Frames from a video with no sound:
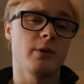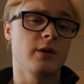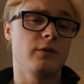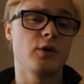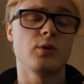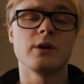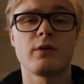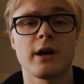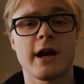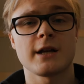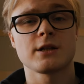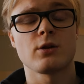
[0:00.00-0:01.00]
them in a few
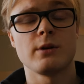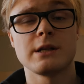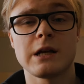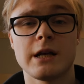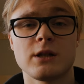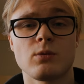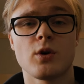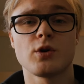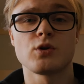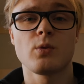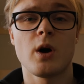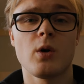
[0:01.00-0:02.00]
different categories later
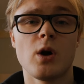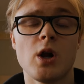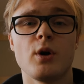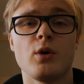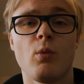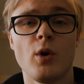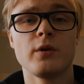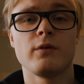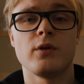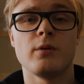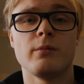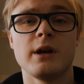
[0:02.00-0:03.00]
on as well, but one
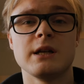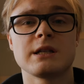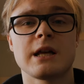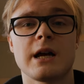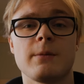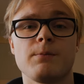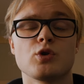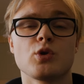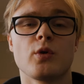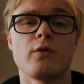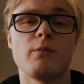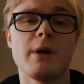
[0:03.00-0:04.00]
of them is that you
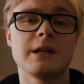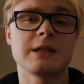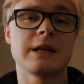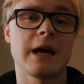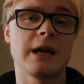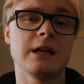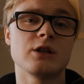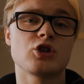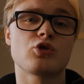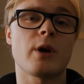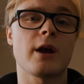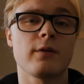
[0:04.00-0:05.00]
sort of mitigate
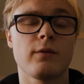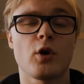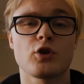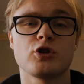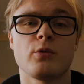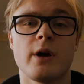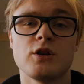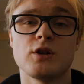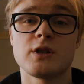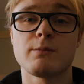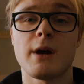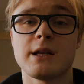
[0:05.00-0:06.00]
strength
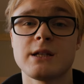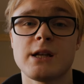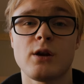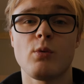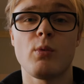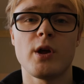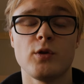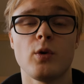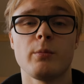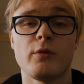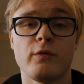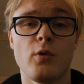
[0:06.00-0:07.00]
fluctuations messing with
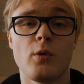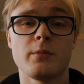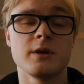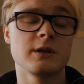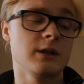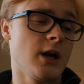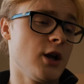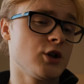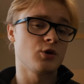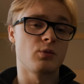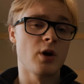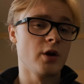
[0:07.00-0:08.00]
your performance.
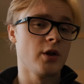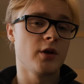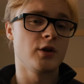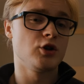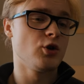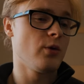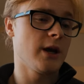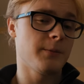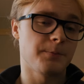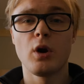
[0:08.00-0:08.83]
So rather than doing